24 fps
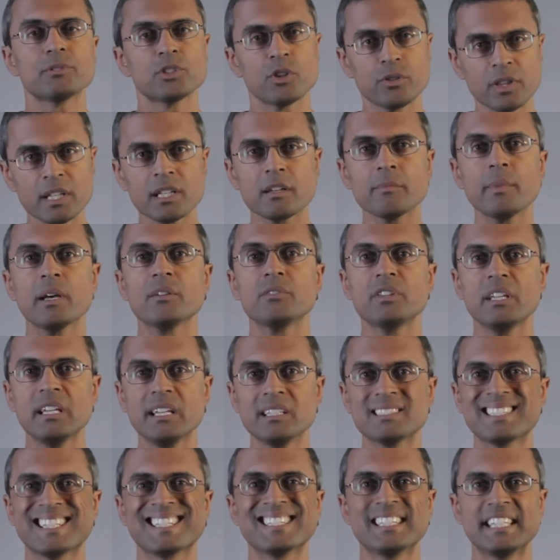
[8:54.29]
So think about
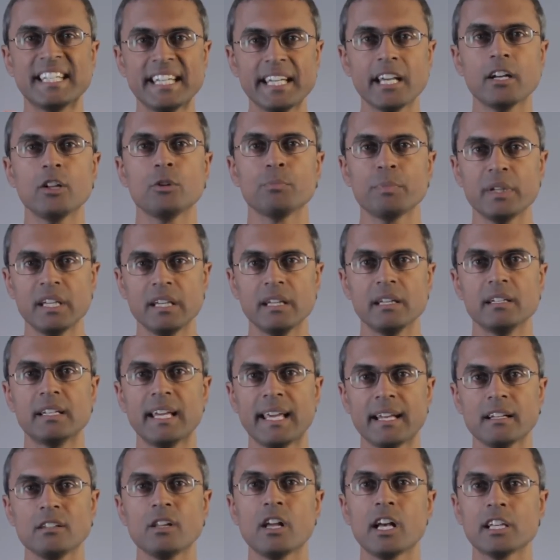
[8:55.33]
these as DLP,
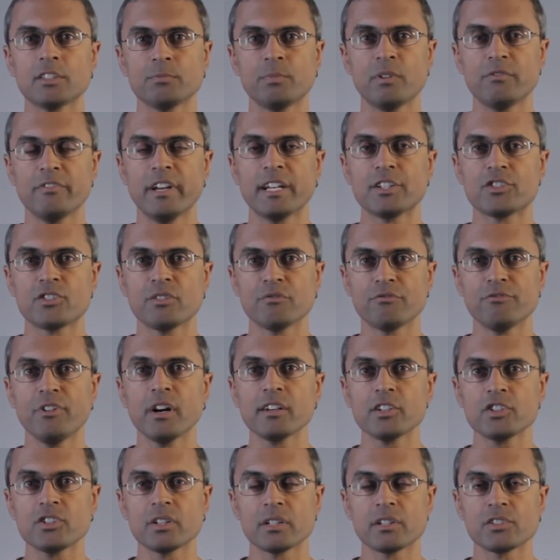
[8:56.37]
data loss prevention
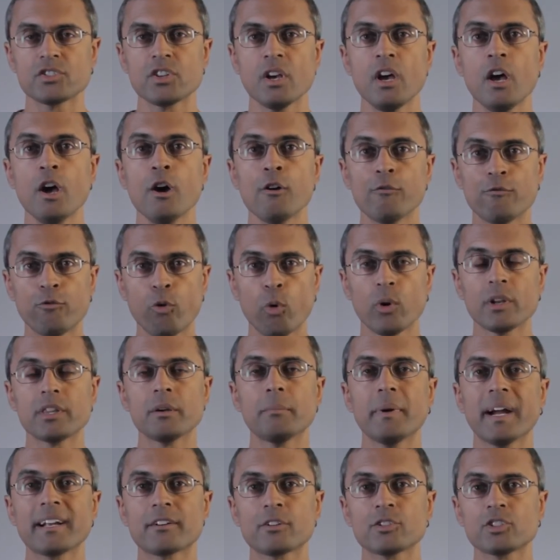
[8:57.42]
functions for the
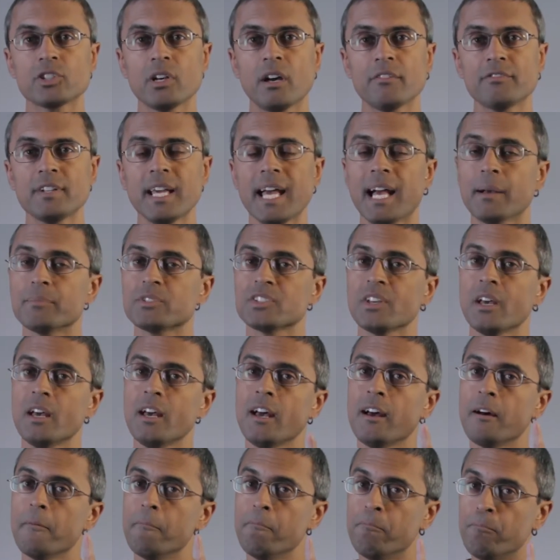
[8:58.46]
Microsoft apps.
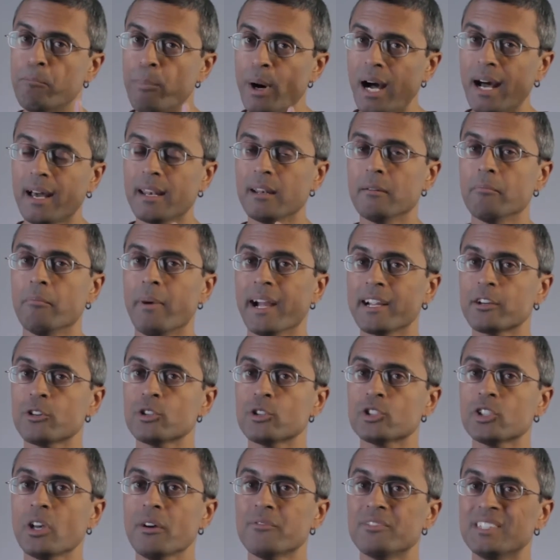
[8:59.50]
But
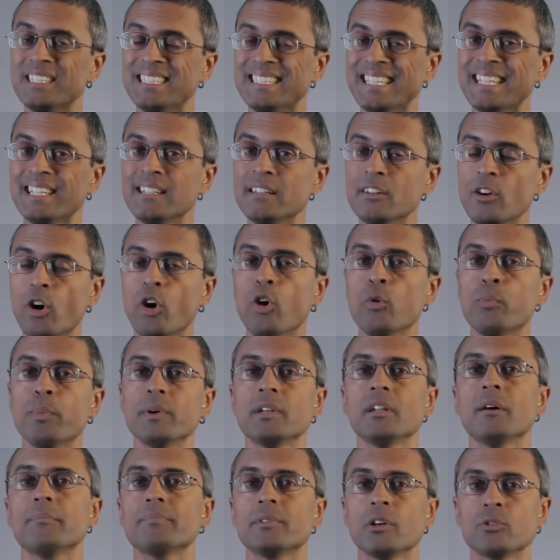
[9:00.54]
Microsoft didn't
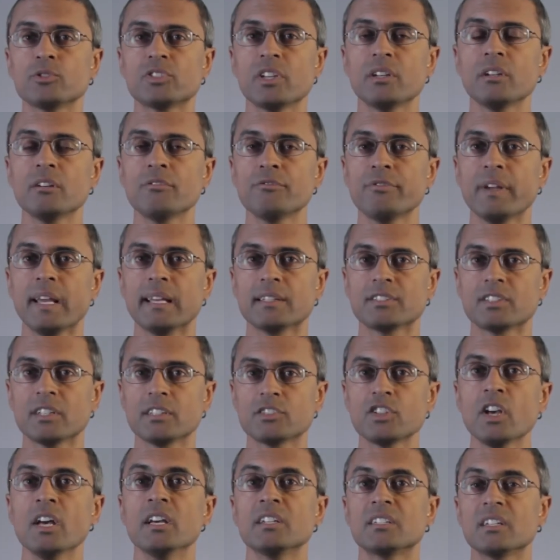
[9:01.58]
open up those
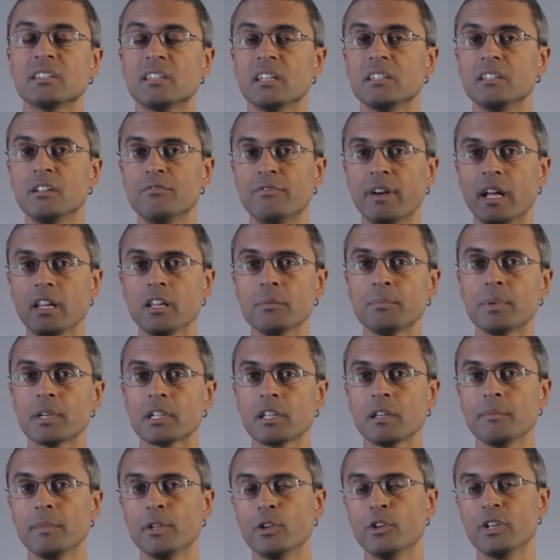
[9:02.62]
interfaces to the developer
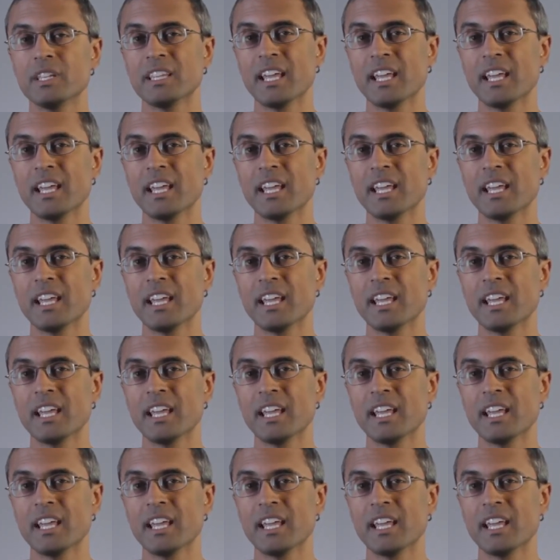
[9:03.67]
community.